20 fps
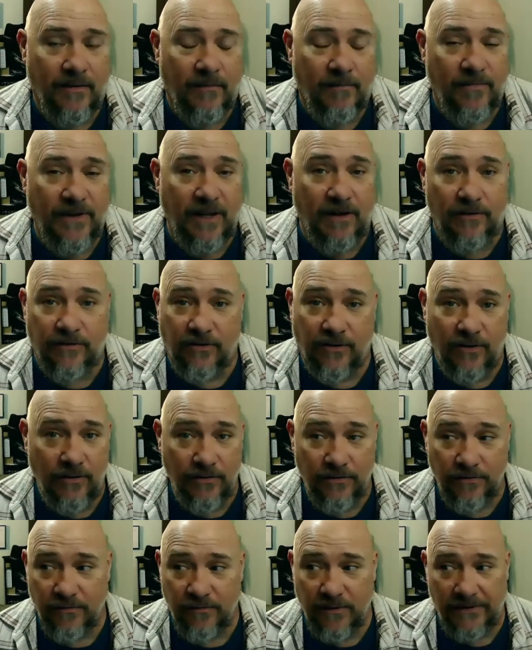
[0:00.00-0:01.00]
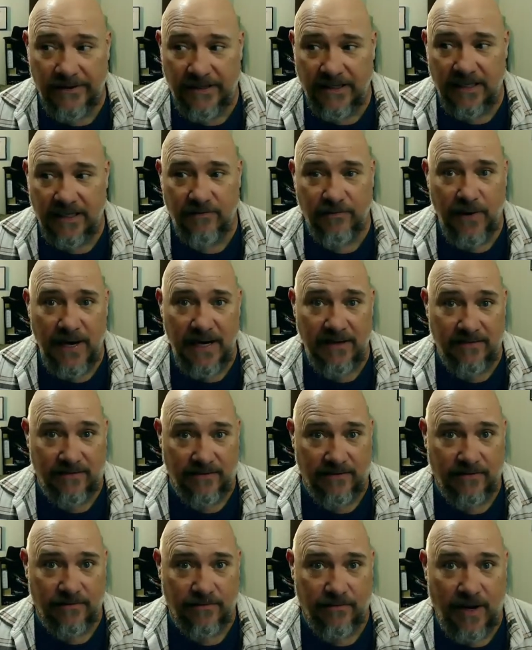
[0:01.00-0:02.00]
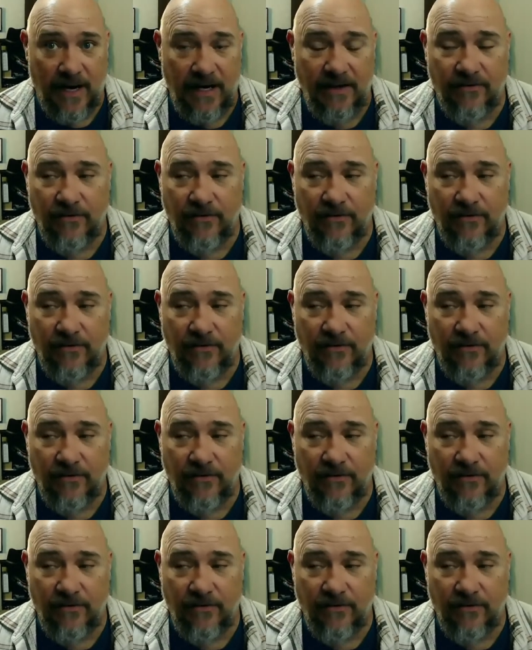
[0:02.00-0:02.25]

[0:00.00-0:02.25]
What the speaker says: Now, so those are very key phrases, right?